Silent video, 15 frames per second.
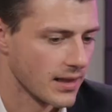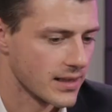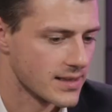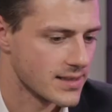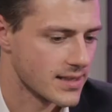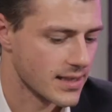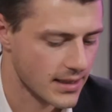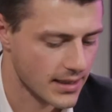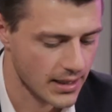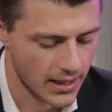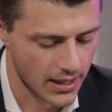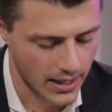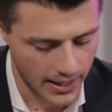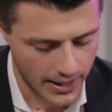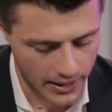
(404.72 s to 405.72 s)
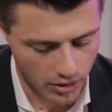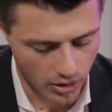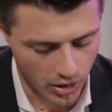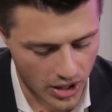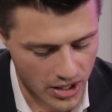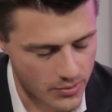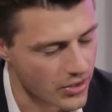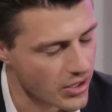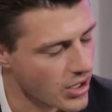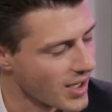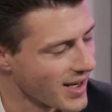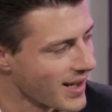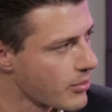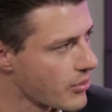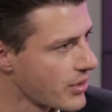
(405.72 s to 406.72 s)
let's say, a
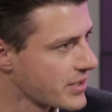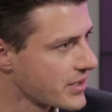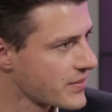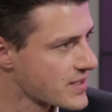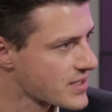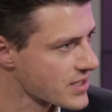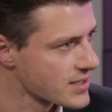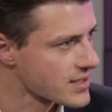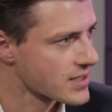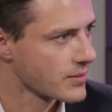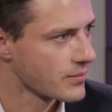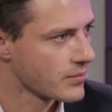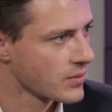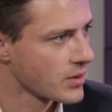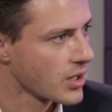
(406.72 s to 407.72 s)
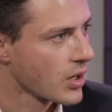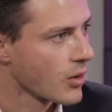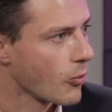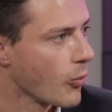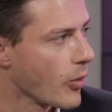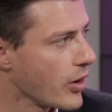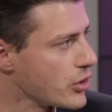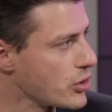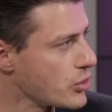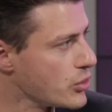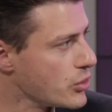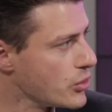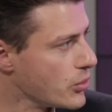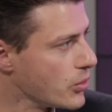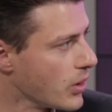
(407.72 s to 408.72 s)
collaborative system where
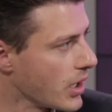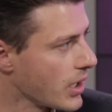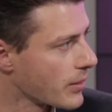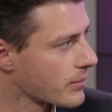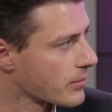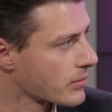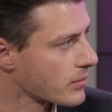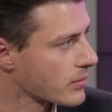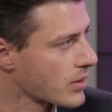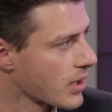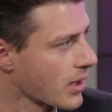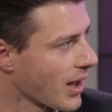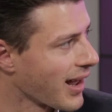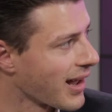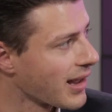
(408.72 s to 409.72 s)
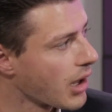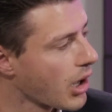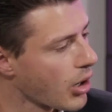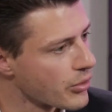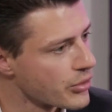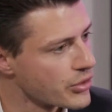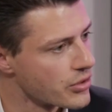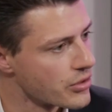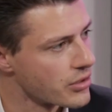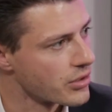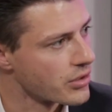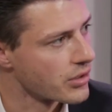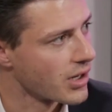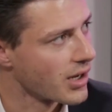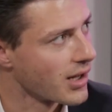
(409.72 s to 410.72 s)
you allow
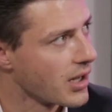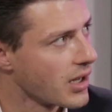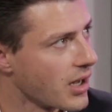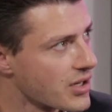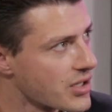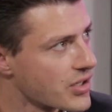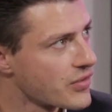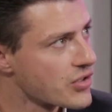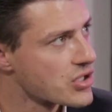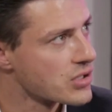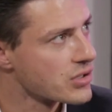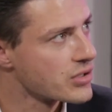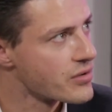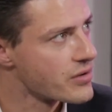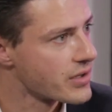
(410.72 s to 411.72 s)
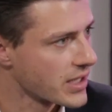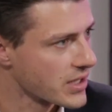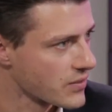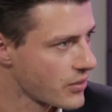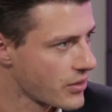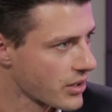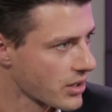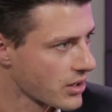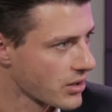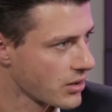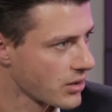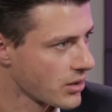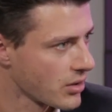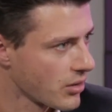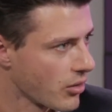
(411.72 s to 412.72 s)
your artificial neural network
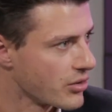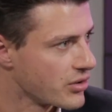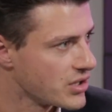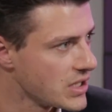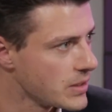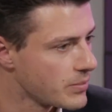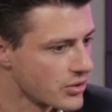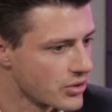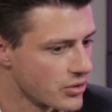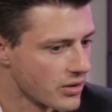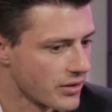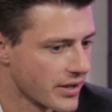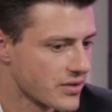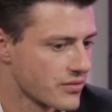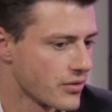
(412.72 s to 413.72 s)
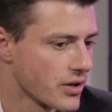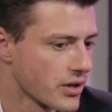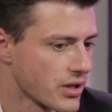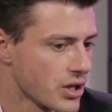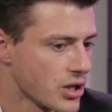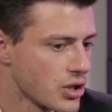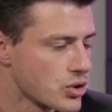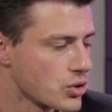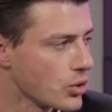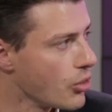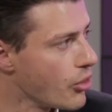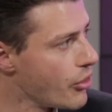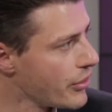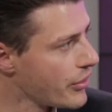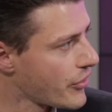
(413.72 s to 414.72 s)
or deep neural network to
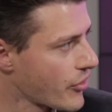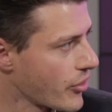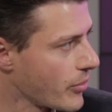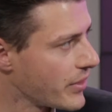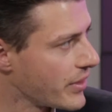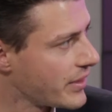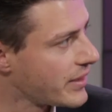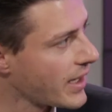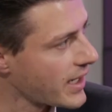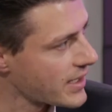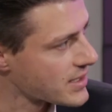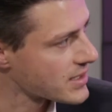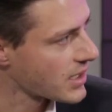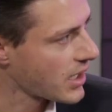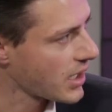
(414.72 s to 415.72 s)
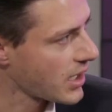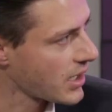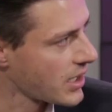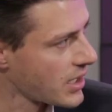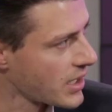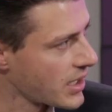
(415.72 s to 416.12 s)
learn from the data